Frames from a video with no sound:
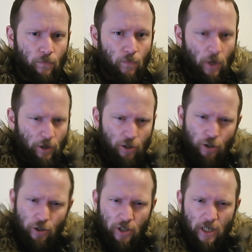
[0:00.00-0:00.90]
Now he
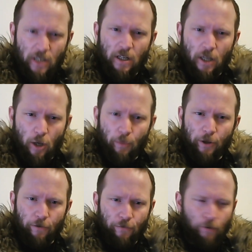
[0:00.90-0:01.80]
just sees a little bit
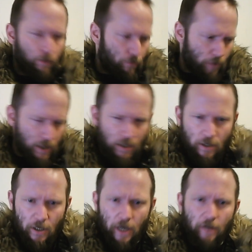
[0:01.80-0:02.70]
of fur. The rest is
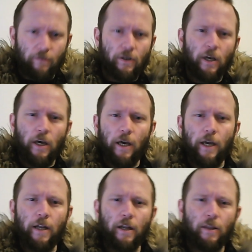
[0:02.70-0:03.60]
kind of
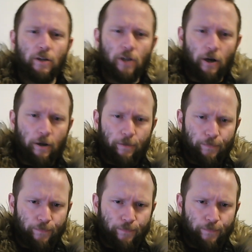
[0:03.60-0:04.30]
hidden in the dark.